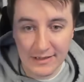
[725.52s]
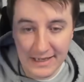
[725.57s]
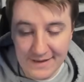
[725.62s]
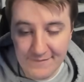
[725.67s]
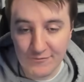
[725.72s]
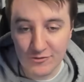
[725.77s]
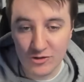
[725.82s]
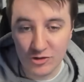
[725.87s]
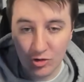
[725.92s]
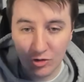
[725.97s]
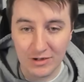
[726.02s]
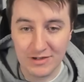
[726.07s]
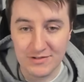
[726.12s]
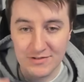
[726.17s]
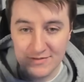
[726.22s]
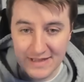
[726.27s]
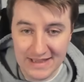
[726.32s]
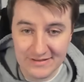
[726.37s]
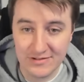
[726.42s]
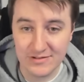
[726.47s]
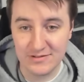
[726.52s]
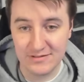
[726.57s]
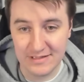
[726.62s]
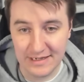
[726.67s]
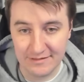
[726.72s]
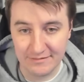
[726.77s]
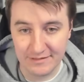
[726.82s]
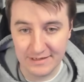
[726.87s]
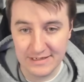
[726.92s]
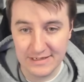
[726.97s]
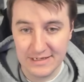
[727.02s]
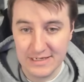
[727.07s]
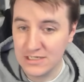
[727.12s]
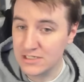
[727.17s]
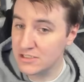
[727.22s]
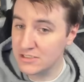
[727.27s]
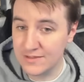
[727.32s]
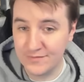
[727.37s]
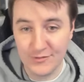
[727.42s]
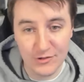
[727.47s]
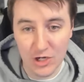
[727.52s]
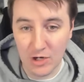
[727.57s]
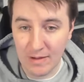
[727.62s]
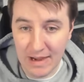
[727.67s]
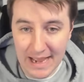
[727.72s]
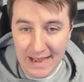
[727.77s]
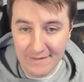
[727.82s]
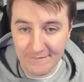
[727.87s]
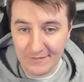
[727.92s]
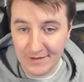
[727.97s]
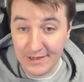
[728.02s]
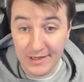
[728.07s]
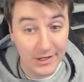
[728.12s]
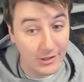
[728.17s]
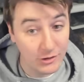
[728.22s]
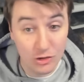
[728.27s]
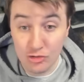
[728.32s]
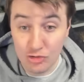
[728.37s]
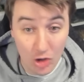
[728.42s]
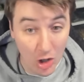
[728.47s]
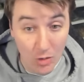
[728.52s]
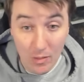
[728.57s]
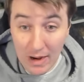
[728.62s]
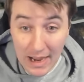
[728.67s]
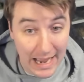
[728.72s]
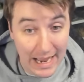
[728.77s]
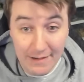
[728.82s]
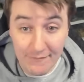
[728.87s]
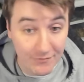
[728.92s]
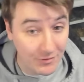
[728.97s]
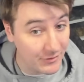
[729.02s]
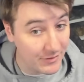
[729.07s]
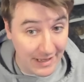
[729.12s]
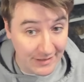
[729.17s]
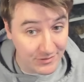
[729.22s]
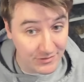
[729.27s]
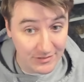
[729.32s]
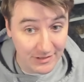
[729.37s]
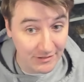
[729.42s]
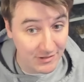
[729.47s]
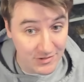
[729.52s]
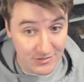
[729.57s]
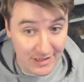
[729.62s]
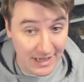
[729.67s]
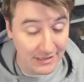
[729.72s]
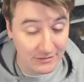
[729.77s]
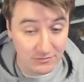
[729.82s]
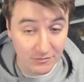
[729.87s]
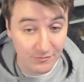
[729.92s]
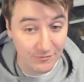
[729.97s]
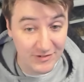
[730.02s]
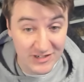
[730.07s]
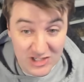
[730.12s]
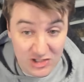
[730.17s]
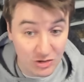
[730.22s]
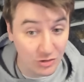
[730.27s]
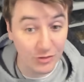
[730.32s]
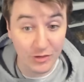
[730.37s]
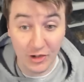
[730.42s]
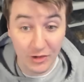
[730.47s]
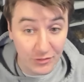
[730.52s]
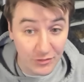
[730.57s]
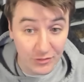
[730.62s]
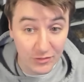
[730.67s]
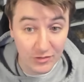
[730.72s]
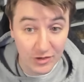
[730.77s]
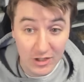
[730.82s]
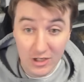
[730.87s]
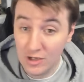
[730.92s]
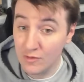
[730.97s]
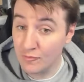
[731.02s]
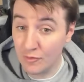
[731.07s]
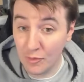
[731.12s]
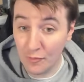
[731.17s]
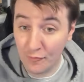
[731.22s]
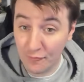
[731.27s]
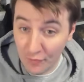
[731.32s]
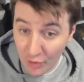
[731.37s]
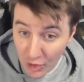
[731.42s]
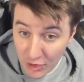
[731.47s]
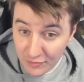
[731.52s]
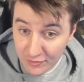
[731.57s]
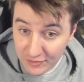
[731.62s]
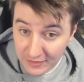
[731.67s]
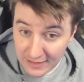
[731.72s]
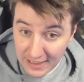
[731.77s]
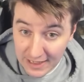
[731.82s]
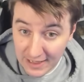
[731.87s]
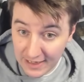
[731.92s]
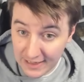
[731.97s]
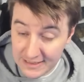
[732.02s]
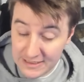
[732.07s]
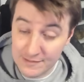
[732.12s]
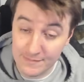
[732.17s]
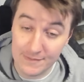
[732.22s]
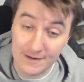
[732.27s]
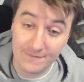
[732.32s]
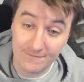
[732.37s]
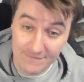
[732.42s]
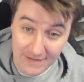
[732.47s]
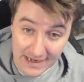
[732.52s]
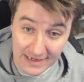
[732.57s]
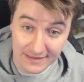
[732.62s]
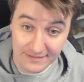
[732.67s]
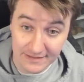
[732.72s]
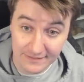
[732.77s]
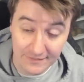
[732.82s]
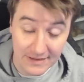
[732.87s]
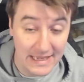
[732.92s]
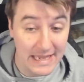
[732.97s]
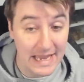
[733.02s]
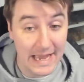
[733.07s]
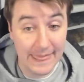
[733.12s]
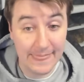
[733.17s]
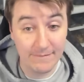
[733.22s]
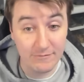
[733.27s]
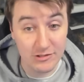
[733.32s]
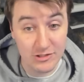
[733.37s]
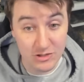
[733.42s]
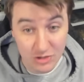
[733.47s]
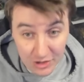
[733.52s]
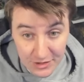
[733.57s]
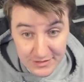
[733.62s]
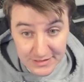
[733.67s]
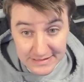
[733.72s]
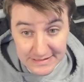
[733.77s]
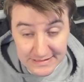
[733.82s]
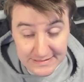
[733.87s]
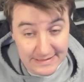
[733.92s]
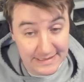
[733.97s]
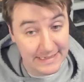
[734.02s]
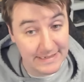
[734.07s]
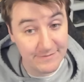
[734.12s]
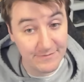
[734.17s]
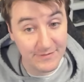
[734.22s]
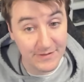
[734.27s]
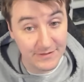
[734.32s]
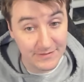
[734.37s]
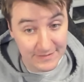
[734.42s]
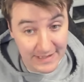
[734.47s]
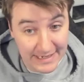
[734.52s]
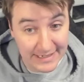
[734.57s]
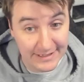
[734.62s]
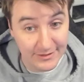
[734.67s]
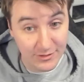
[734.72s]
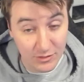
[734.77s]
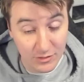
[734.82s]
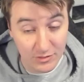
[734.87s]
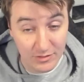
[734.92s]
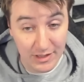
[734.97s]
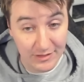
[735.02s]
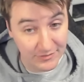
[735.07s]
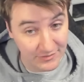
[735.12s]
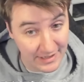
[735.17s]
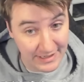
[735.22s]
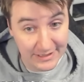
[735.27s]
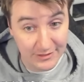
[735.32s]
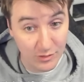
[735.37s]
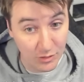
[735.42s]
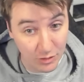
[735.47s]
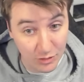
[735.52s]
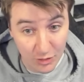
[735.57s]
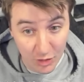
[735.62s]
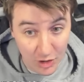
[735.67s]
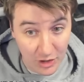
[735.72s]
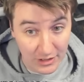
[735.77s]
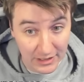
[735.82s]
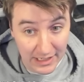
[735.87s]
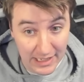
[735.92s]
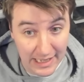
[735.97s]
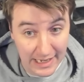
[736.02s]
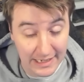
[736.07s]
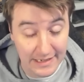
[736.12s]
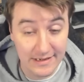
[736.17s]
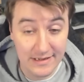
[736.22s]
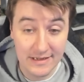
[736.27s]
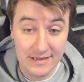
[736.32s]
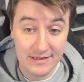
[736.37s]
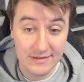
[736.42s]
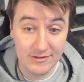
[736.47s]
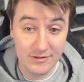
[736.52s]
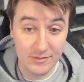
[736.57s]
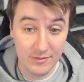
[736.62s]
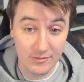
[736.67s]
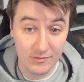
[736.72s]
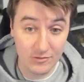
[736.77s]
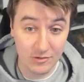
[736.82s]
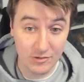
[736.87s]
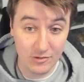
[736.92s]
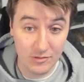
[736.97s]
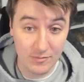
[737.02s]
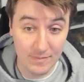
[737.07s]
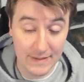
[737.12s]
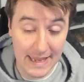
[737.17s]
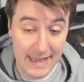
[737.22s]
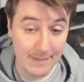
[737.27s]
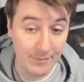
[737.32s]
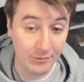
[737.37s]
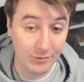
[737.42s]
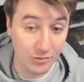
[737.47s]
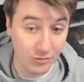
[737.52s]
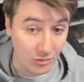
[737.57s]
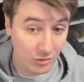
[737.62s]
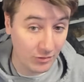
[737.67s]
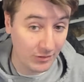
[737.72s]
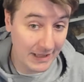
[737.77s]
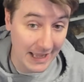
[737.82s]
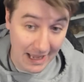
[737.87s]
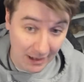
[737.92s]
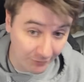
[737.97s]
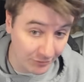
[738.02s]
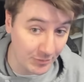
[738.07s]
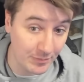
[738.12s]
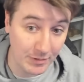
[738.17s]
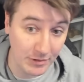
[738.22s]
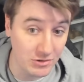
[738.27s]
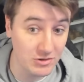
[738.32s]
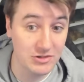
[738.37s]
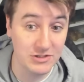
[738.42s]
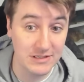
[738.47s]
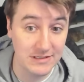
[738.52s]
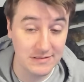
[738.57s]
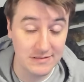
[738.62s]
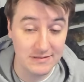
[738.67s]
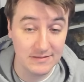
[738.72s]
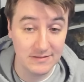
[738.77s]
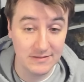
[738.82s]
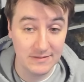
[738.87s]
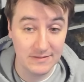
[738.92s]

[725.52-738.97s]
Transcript: infantry corps is necessary because if you don't have it, you don't have the necessary sacrificialness for the first line to be effective, and the redundancy for the second and third line to be able to do the counter punches.